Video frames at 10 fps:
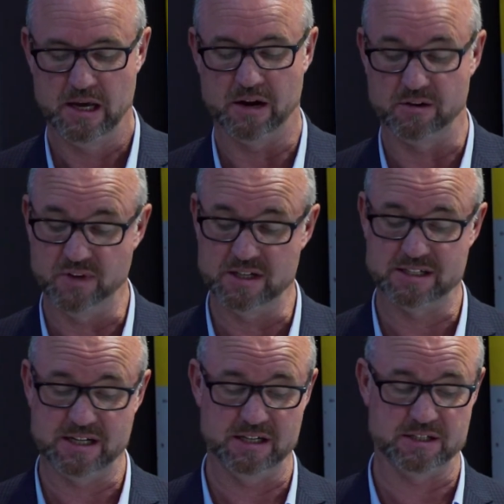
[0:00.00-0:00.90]
Our event
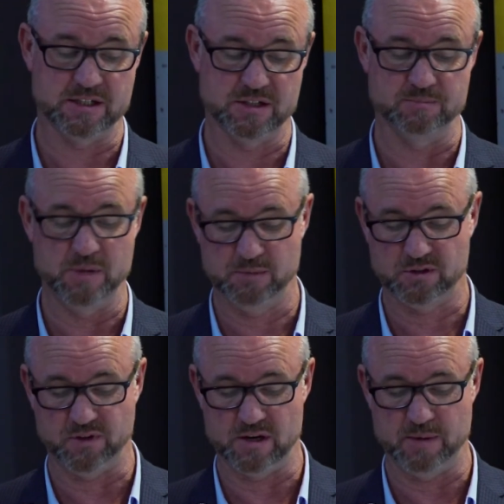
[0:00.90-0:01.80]
attendances, members'
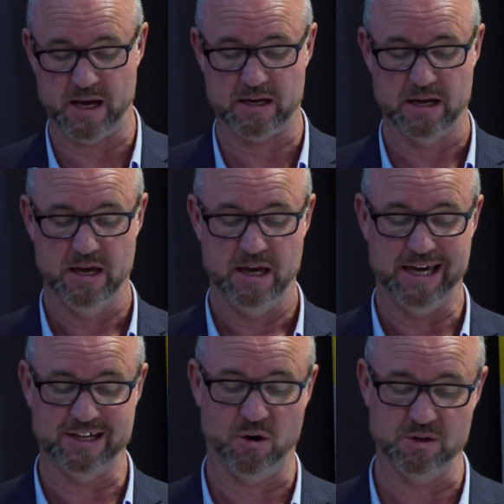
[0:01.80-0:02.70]
feedback
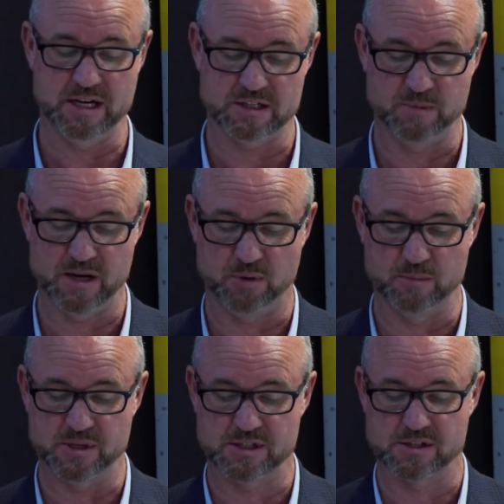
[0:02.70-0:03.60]
and contacts made by
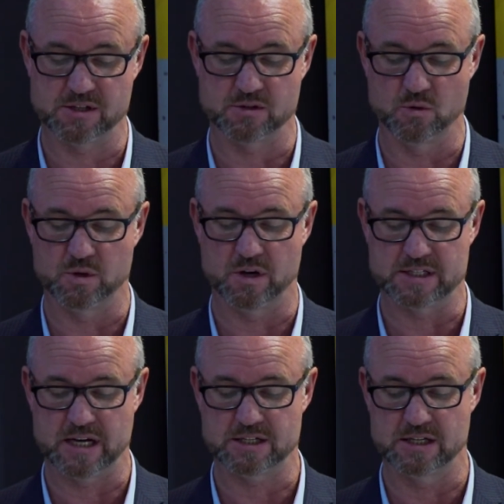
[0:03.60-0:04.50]
businesses and
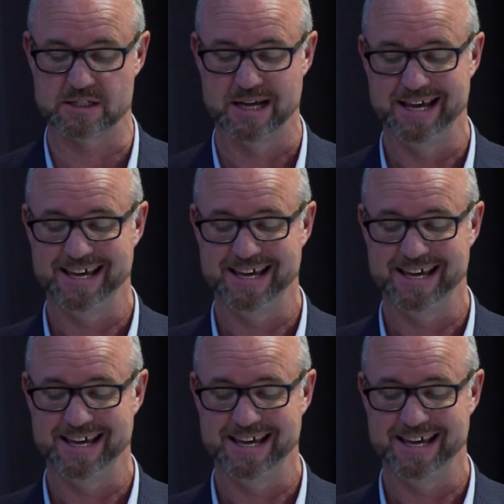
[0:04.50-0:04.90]
organisations